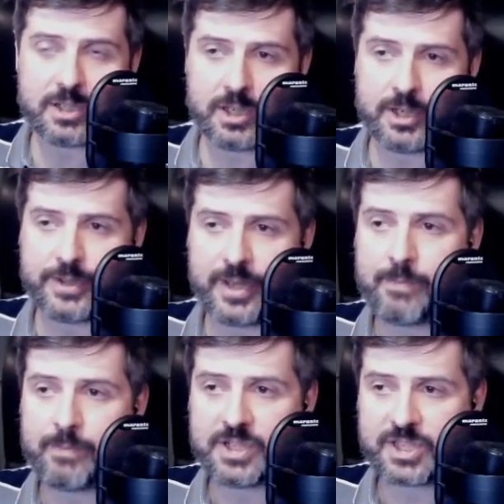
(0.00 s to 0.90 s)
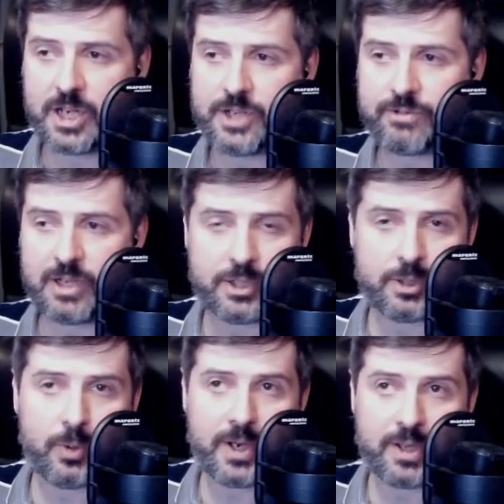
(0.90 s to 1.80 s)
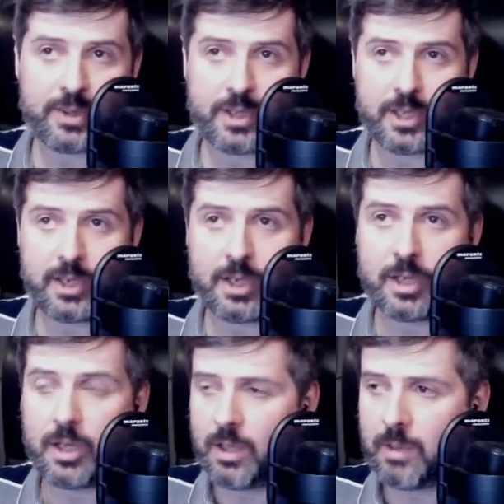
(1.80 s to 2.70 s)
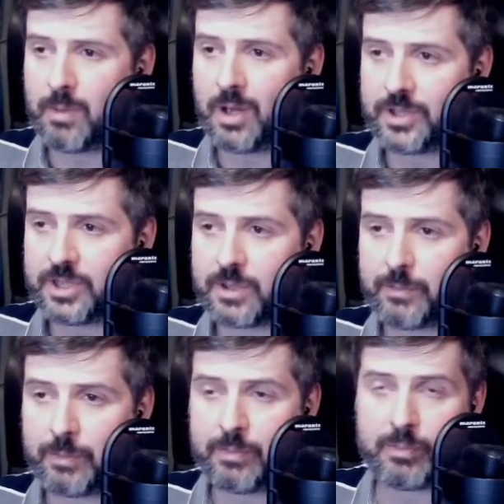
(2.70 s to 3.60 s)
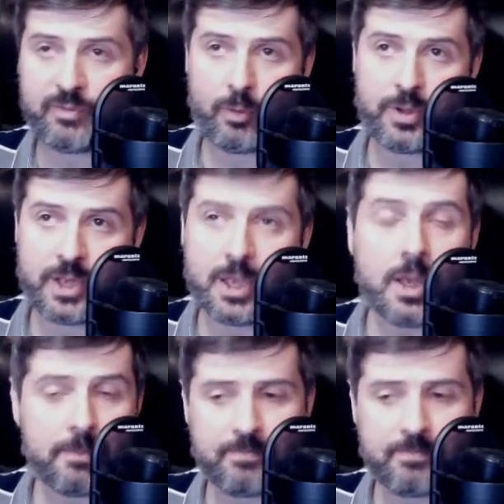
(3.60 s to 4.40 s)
The admins can't really do anything about it before they